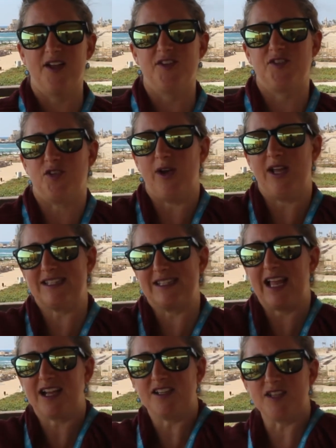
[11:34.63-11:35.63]
So it's
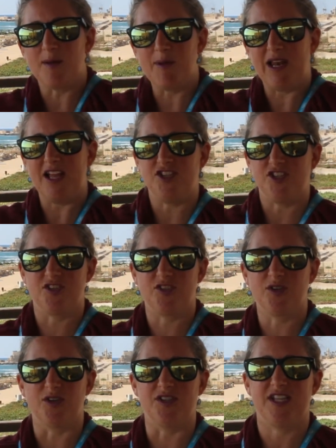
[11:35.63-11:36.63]
like a double-edged
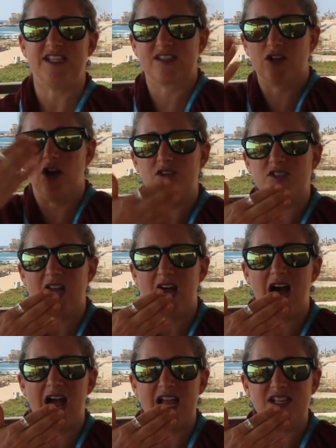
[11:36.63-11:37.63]
sword. He's closed our
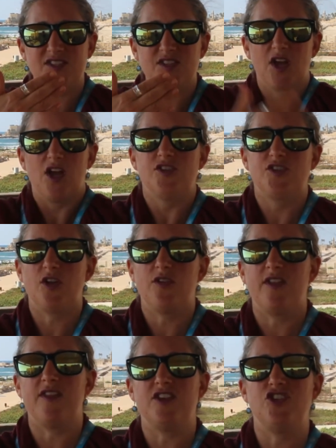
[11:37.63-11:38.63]
eyes so
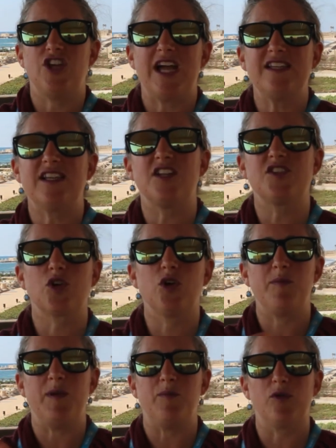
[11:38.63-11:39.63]
that the Gentiles
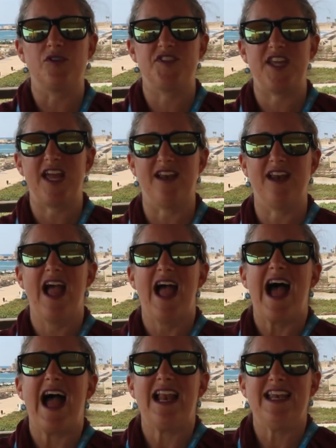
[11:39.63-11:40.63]
could be brought in,
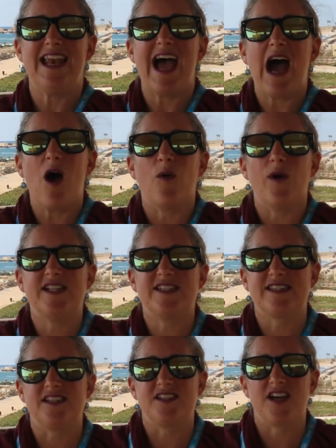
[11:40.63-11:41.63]
and now
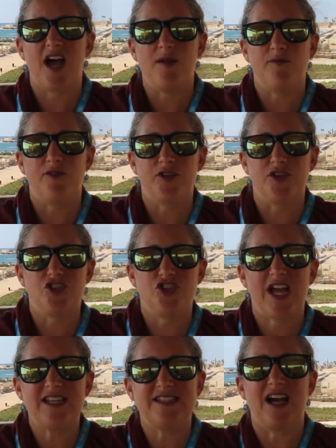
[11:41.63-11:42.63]
it's the time for the
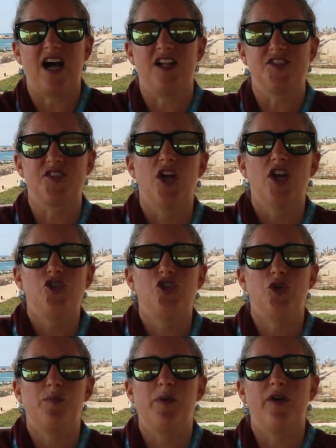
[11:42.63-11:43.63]
Gentiles
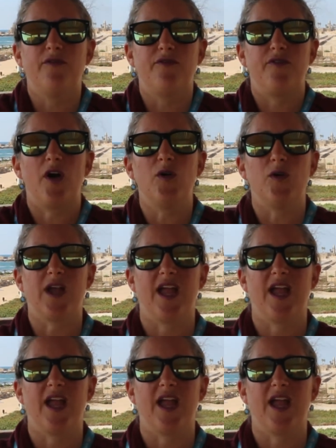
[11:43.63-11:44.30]
to provoke